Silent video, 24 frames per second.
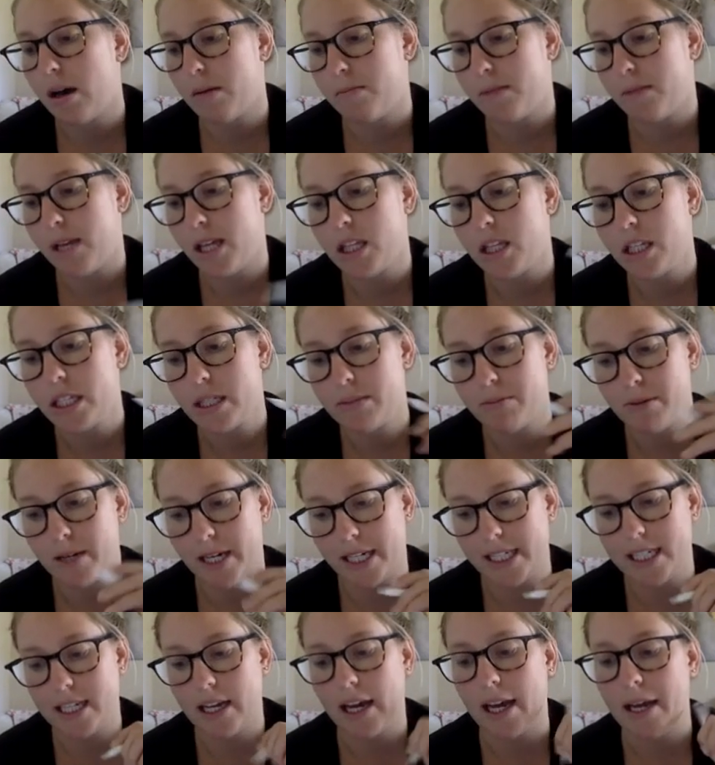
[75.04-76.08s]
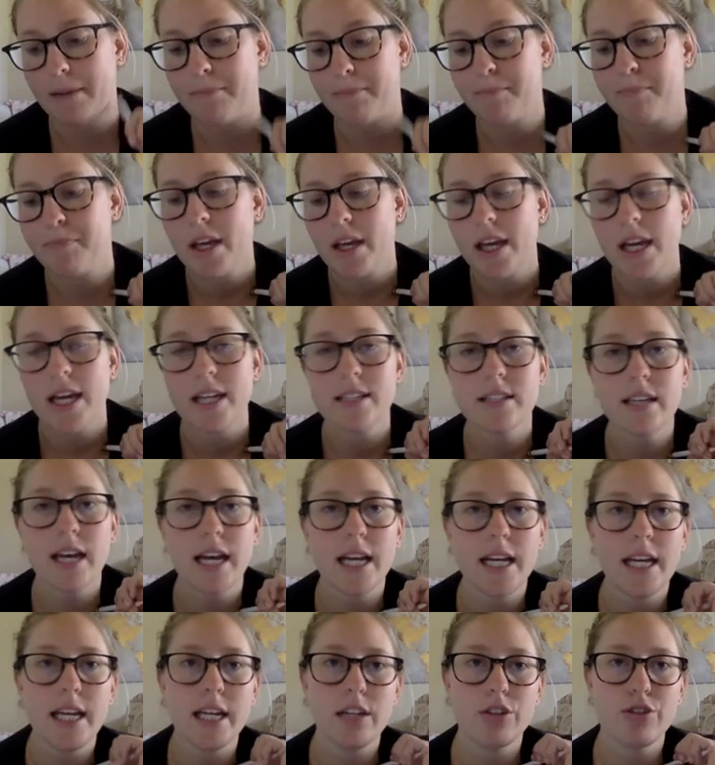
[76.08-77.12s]
in the springtime. It's
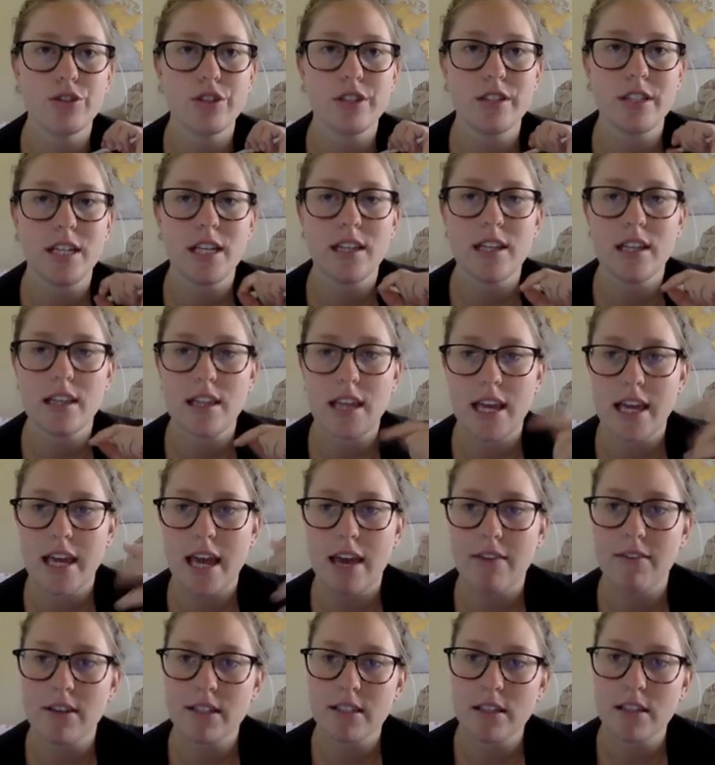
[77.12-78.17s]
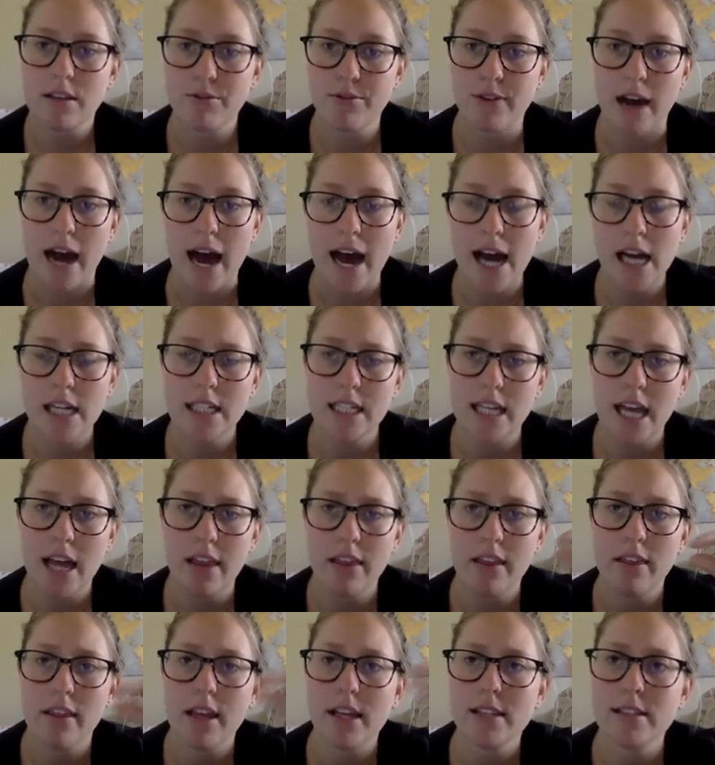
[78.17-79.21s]
kind of interesting that they gave us a fact and
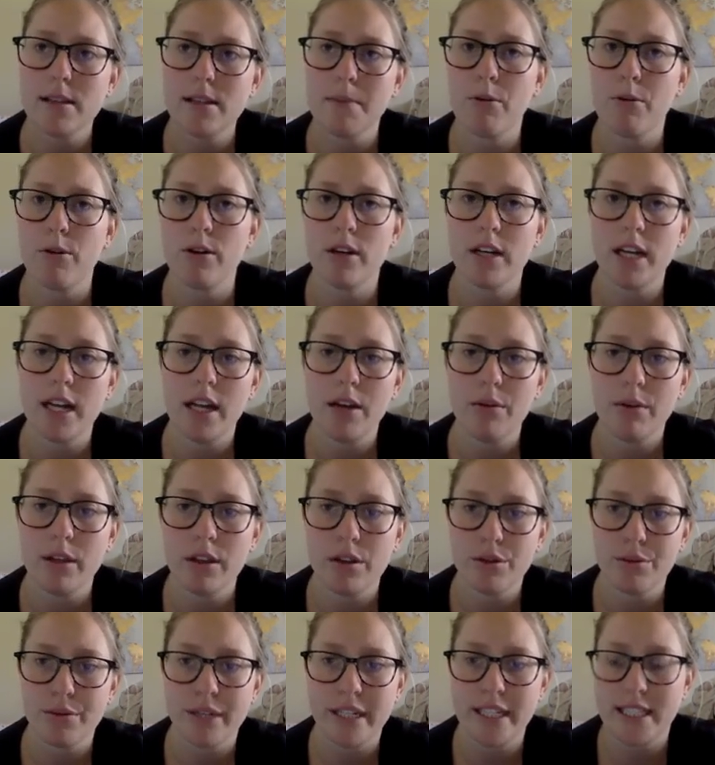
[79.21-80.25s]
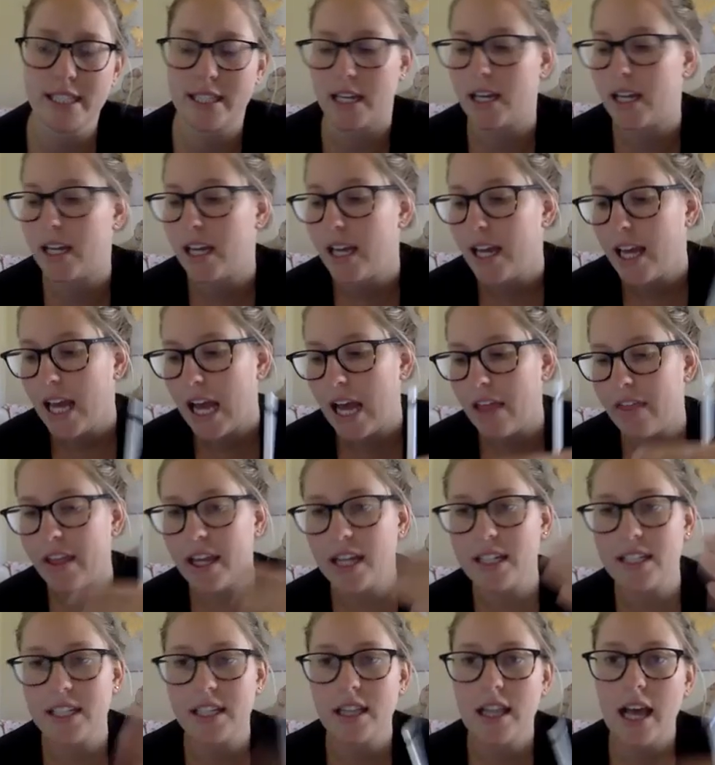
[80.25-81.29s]
then they supported it with a reason. And
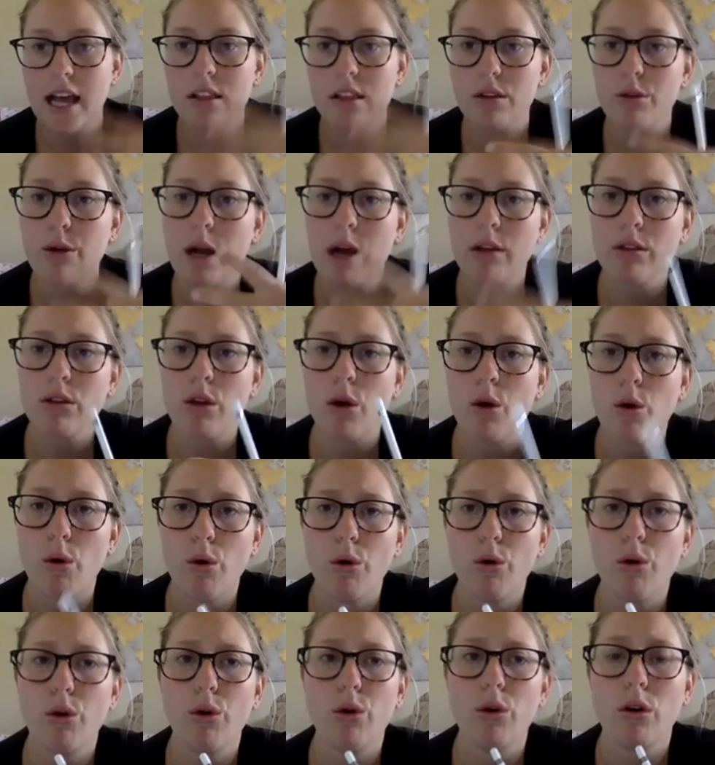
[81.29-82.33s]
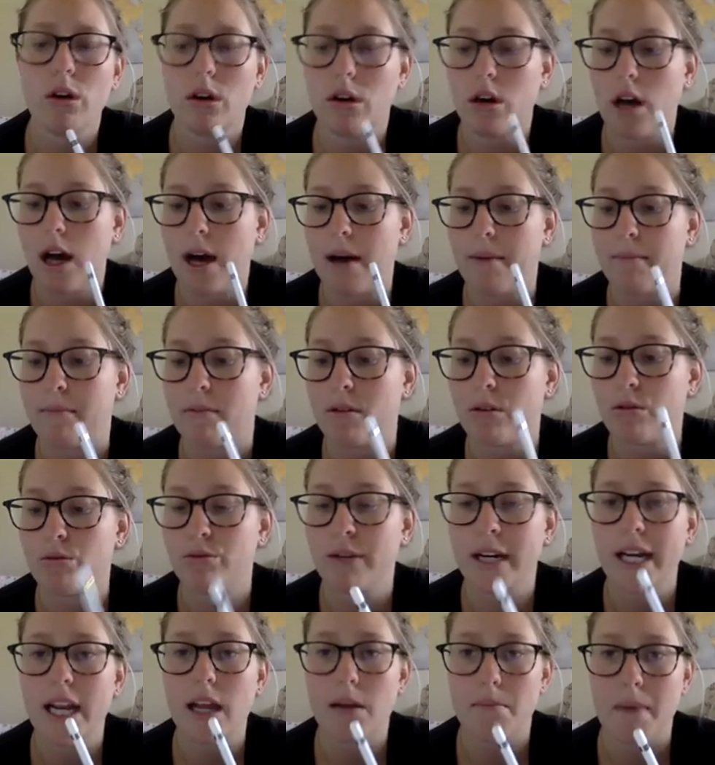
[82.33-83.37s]
they did that throughout the whole
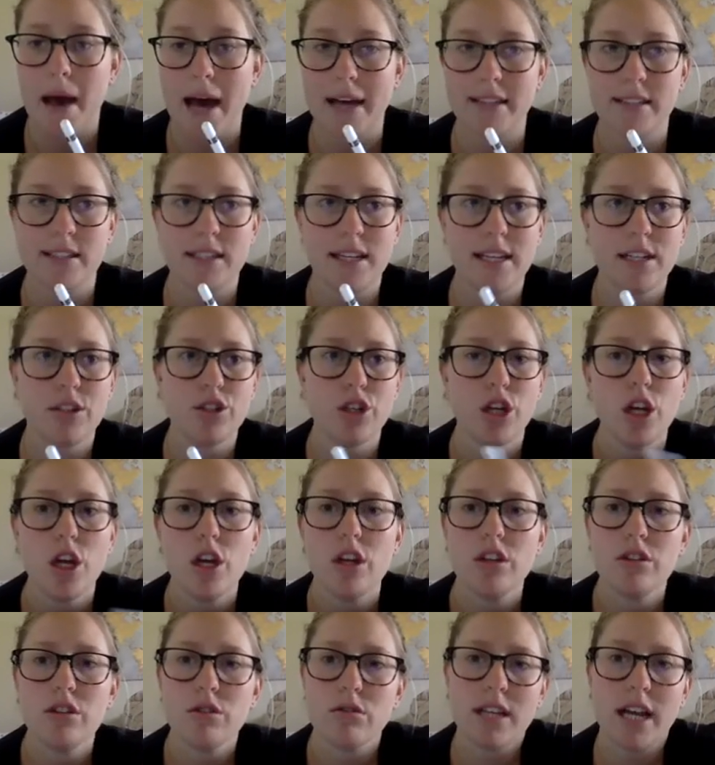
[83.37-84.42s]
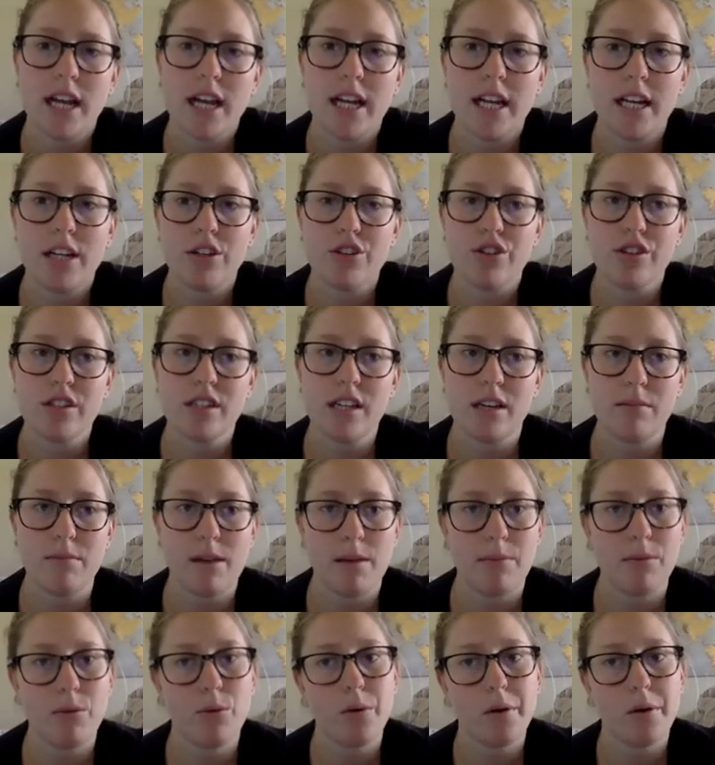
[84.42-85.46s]
reading passage. So it's kind of interesting.
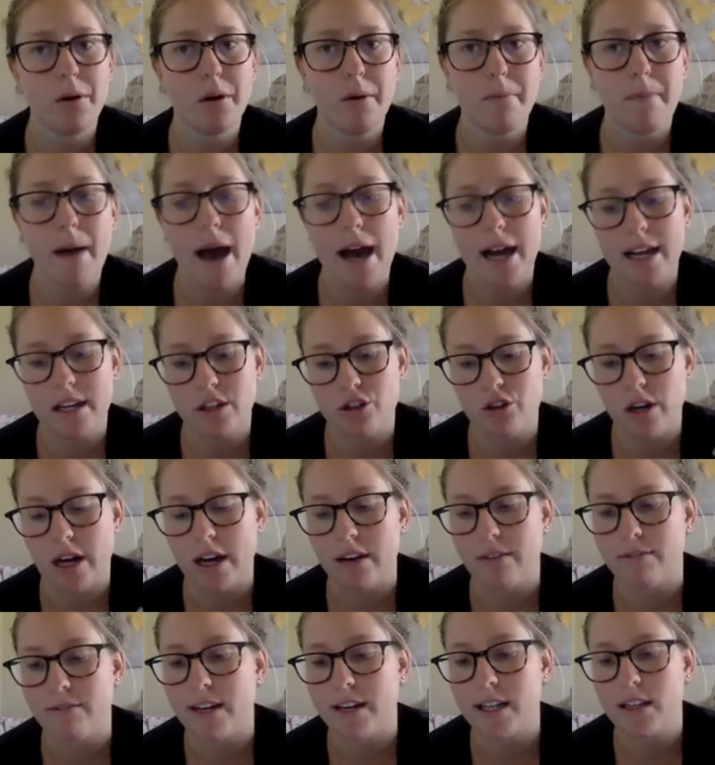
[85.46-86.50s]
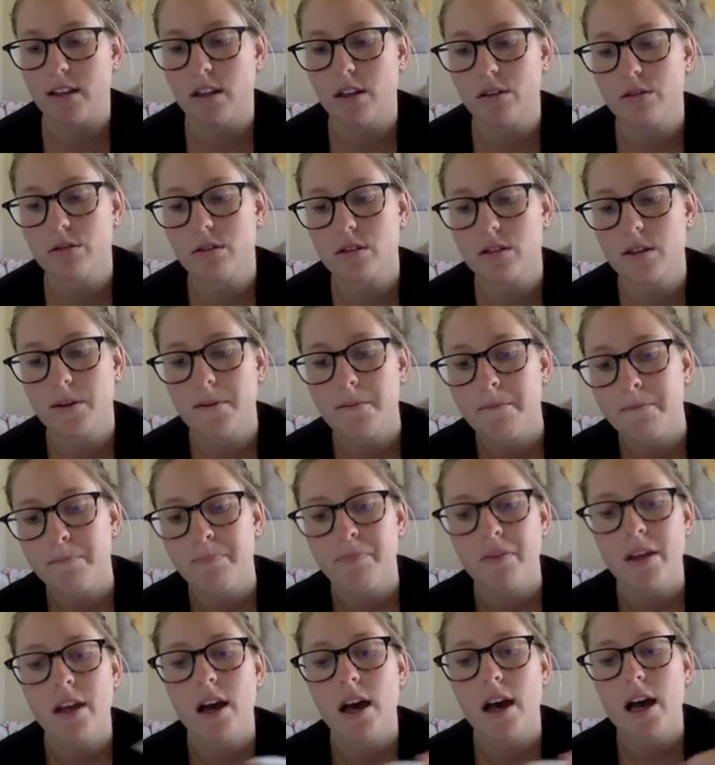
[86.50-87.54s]
Maybe we'll go back and try and find those.
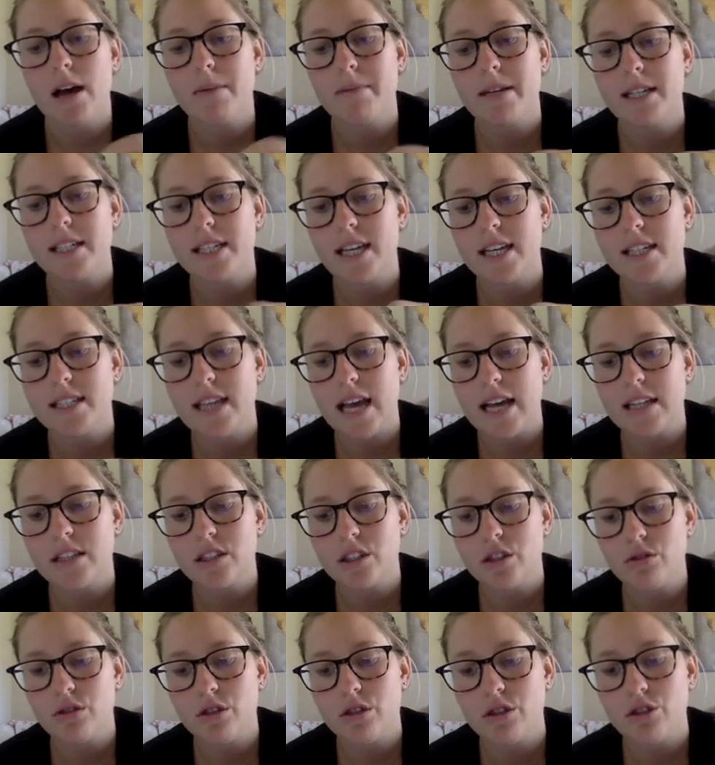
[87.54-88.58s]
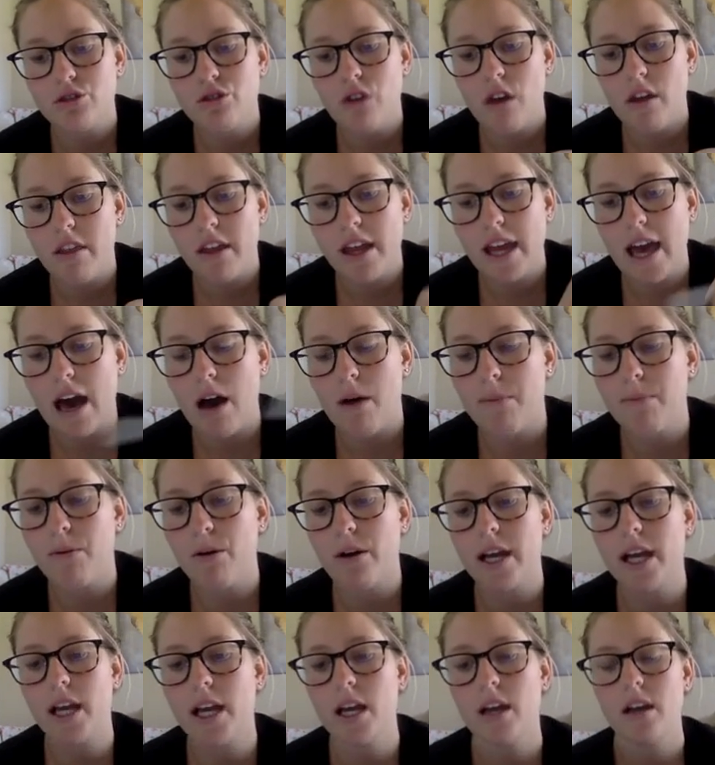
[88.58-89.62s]
It does ask you to draw the
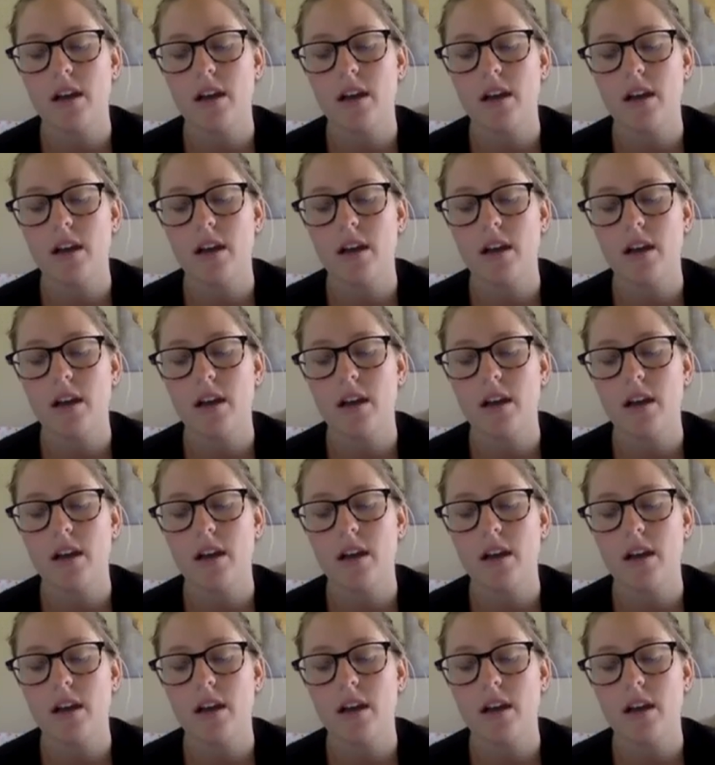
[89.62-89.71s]
cowboy.